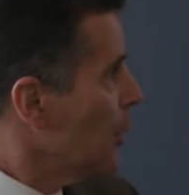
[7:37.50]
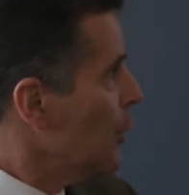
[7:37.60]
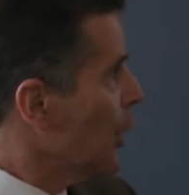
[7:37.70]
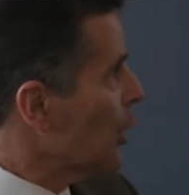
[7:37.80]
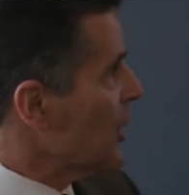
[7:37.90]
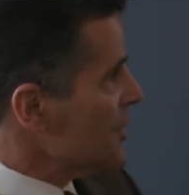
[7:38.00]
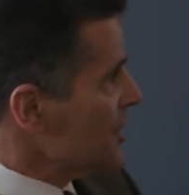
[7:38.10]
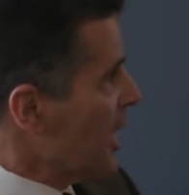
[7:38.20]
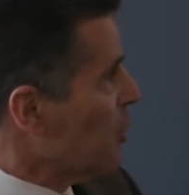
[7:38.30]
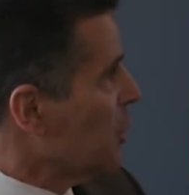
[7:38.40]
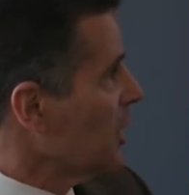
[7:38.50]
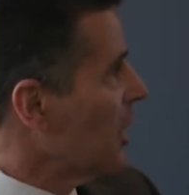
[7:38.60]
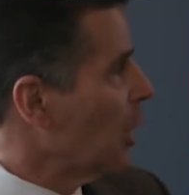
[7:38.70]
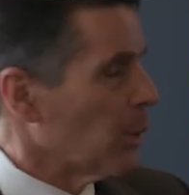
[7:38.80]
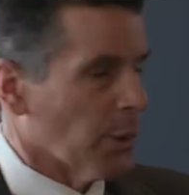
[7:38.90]
Notice down
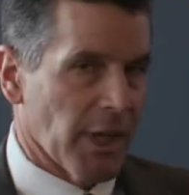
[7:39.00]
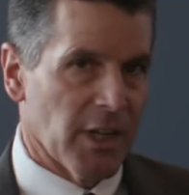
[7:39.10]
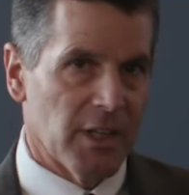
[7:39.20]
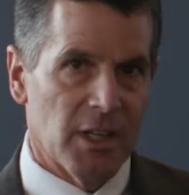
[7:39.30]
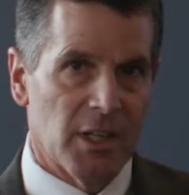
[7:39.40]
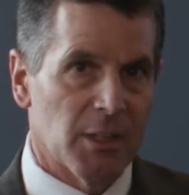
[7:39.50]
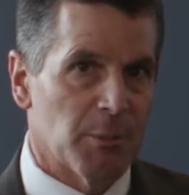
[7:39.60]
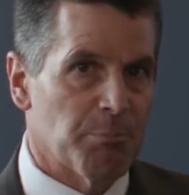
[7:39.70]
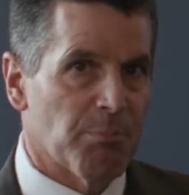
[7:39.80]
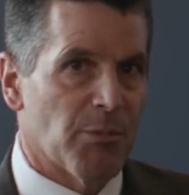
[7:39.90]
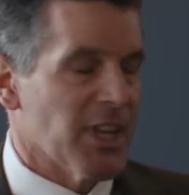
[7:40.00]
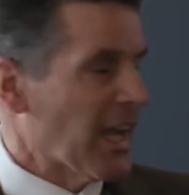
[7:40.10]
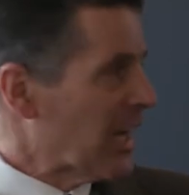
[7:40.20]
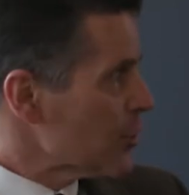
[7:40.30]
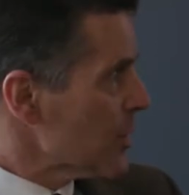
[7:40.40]
below, the
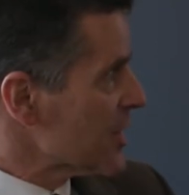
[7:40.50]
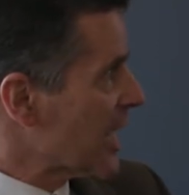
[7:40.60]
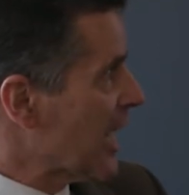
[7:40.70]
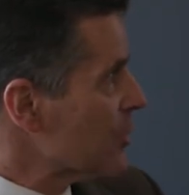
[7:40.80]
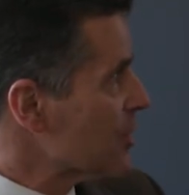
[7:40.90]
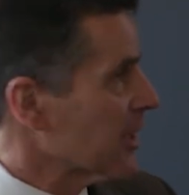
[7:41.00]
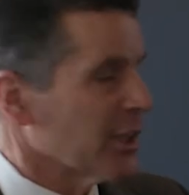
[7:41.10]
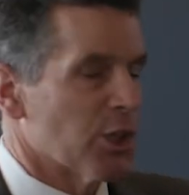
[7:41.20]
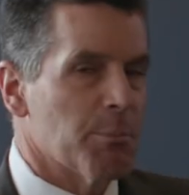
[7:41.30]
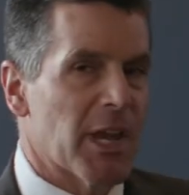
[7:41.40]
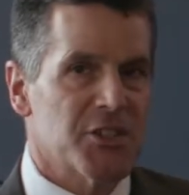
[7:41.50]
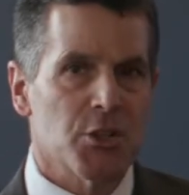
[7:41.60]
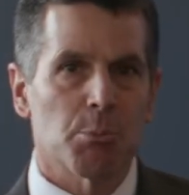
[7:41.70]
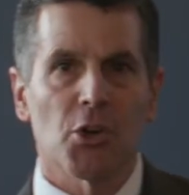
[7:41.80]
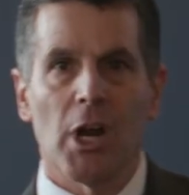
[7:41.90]
entrance counseling and the
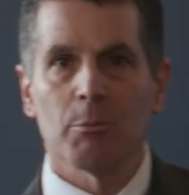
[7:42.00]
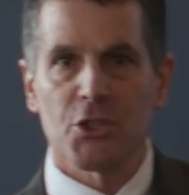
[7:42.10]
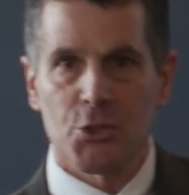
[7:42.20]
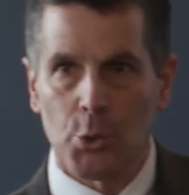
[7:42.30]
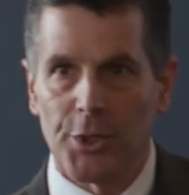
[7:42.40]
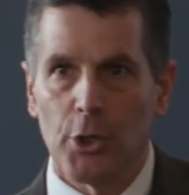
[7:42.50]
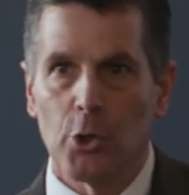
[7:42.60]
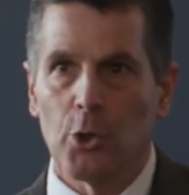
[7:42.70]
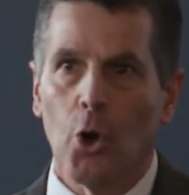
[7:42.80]
master promissory note